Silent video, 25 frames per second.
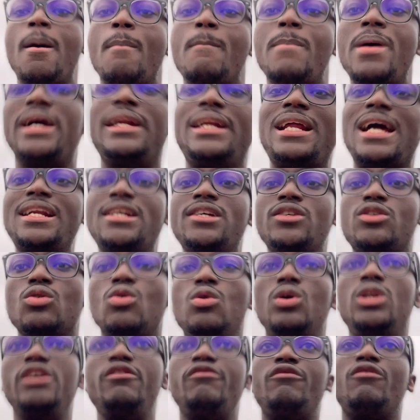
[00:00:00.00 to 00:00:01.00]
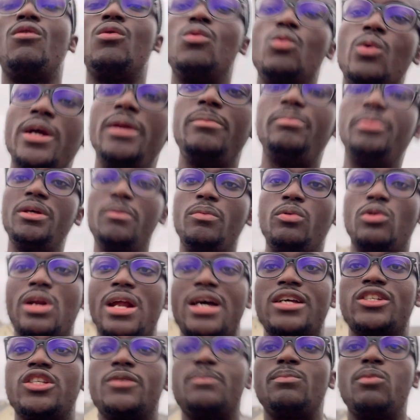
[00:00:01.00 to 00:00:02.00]
but that is only for when people
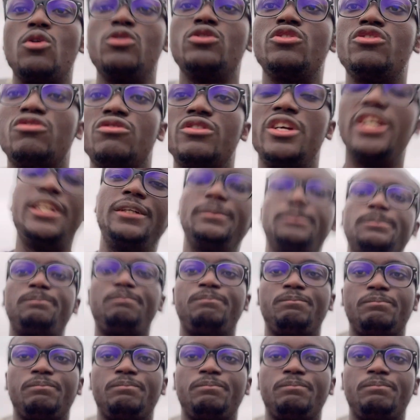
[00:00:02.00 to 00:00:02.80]
are sponsoring